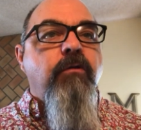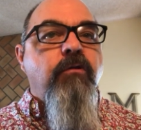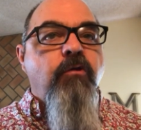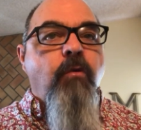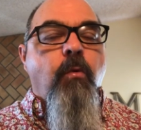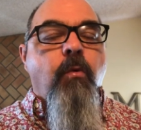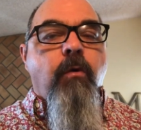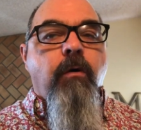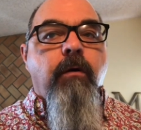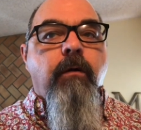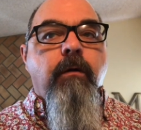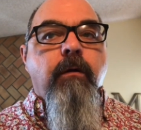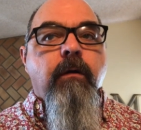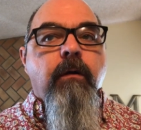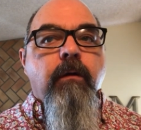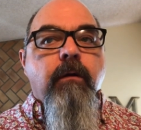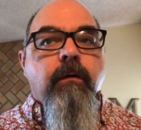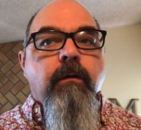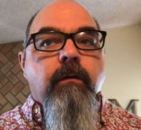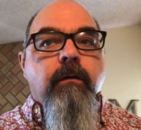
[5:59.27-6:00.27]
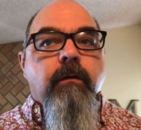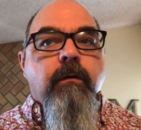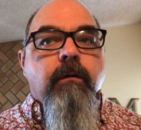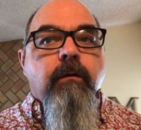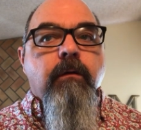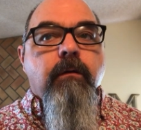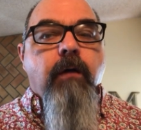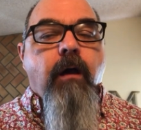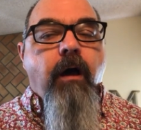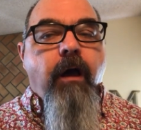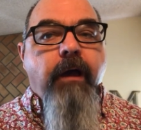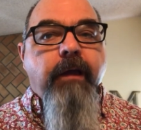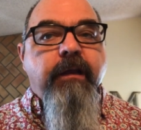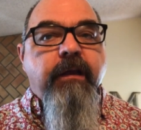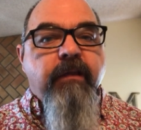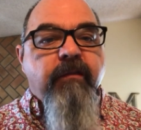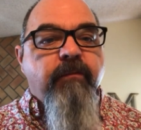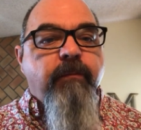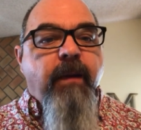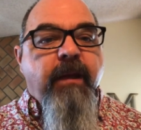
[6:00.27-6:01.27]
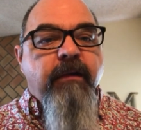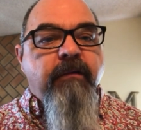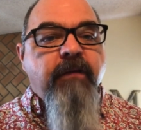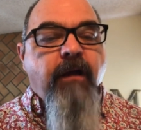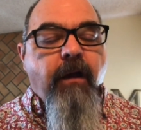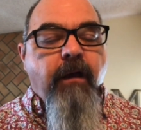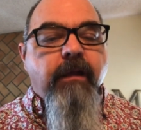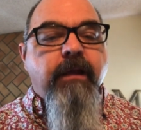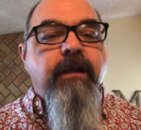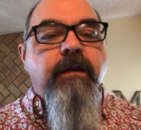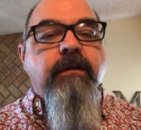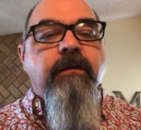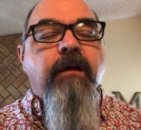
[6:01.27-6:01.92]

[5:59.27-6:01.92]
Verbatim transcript: your audience by talking